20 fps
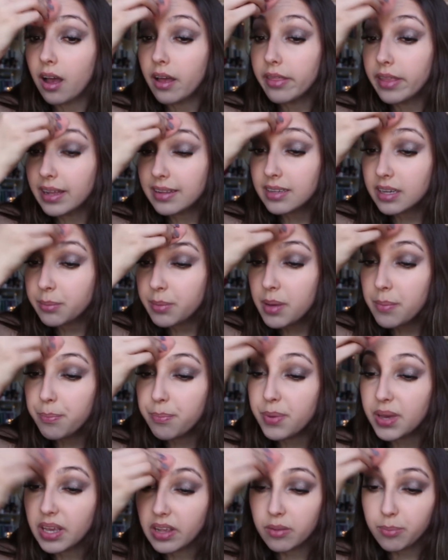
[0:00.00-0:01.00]
That's like my
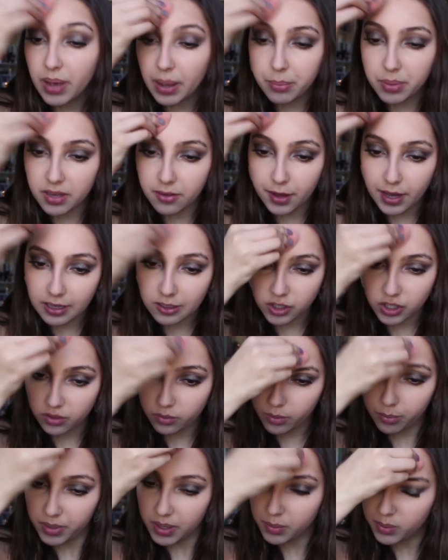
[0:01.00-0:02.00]
biggest pet peeve actually is
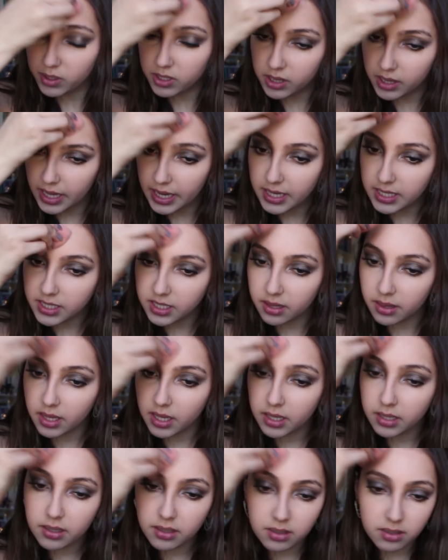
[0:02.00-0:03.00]
when people are late to
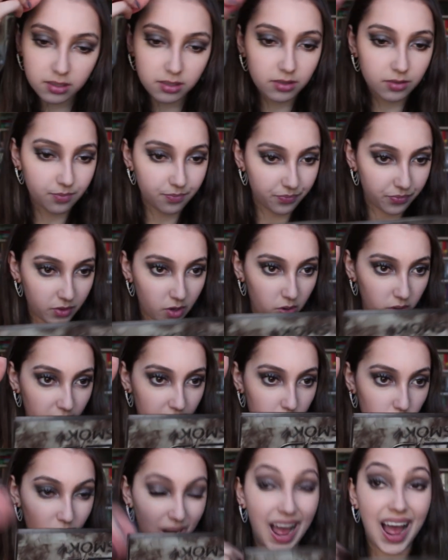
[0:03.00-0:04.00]
things or
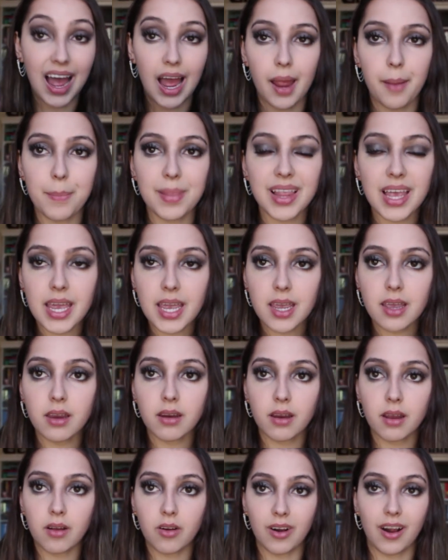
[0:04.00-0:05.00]
like when I'm late
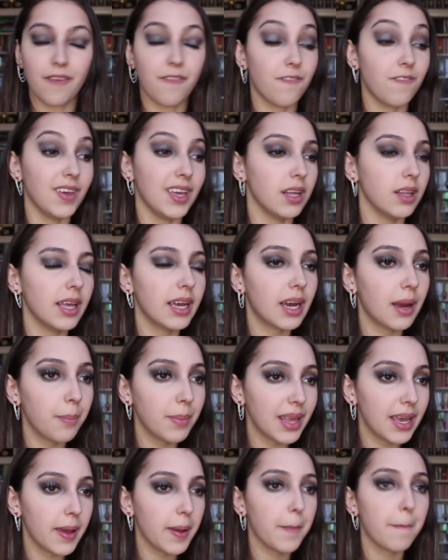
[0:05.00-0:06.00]
or I feel like I'm
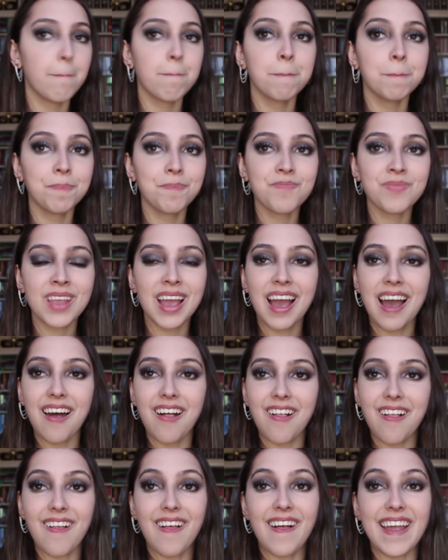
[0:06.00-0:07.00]
late.
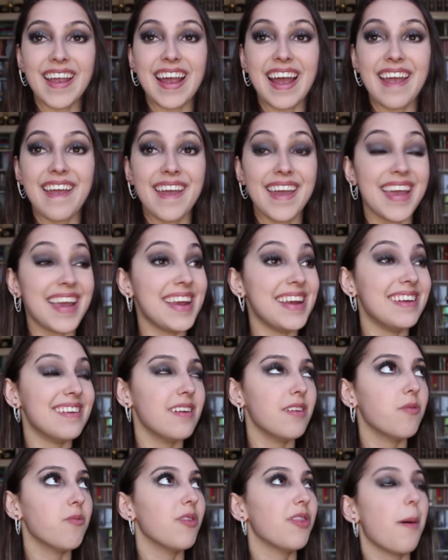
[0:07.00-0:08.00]
Like I hate
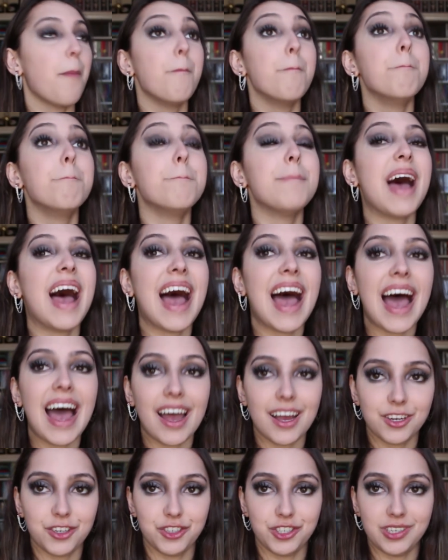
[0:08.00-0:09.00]
it with a
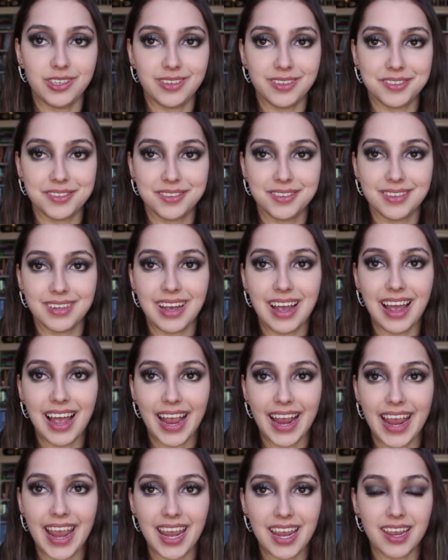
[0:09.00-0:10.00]
passion.
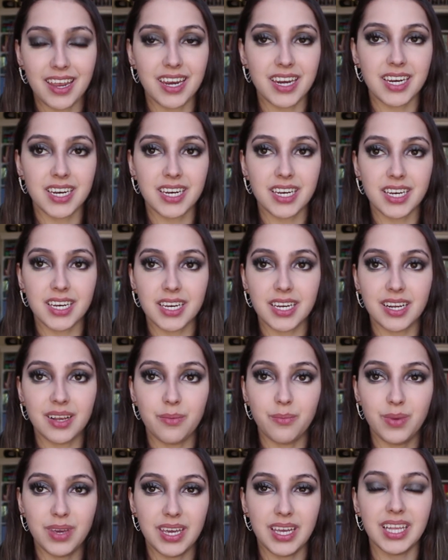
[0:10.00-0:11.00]
I hate
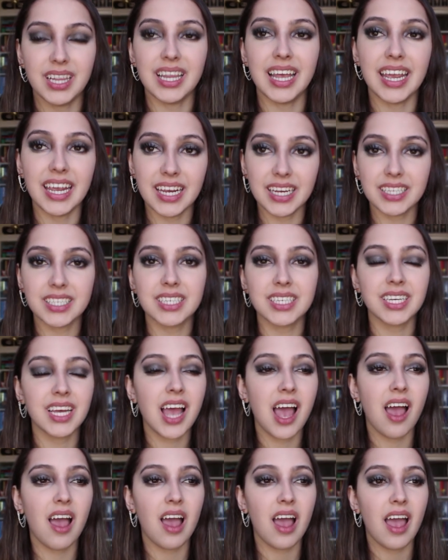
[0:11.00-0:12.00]
being late
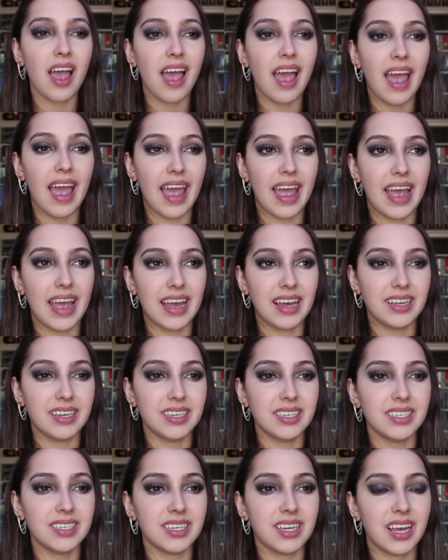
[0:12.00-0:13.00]

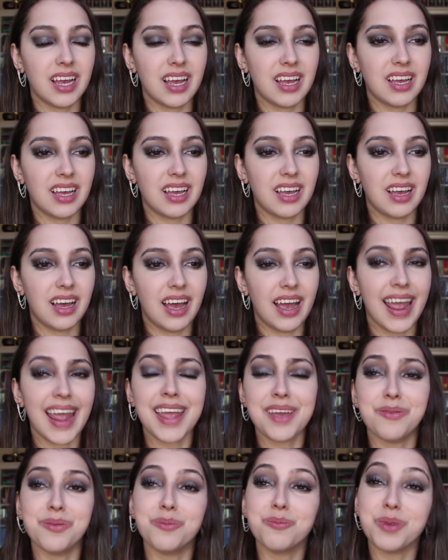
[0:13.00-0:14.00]
and I
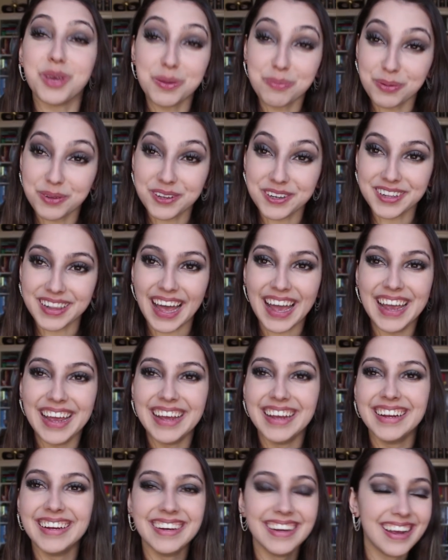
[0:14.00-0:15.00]
hate when people are
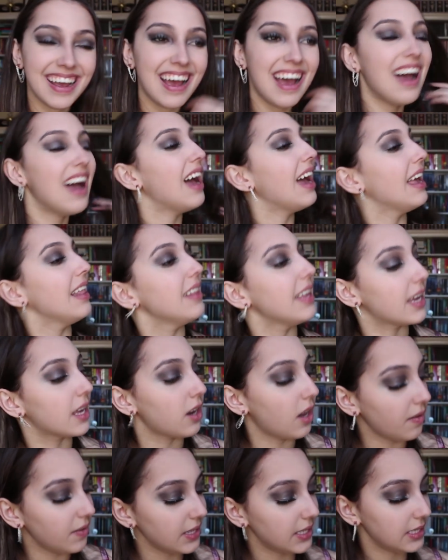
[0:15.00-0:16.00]
late. like it
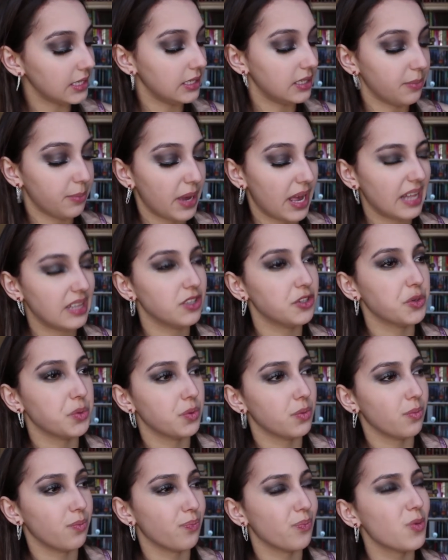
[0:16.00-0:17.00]
obviously depends.
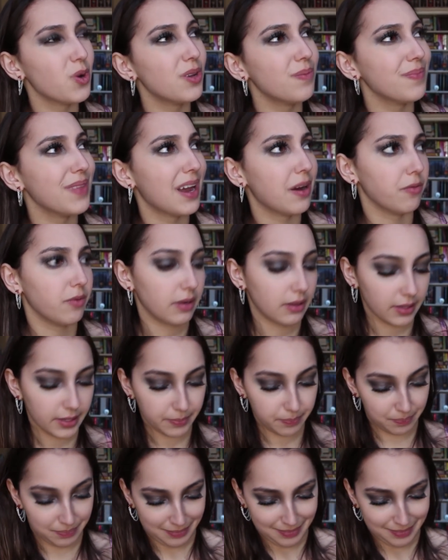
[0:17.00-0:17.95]
Well, not really.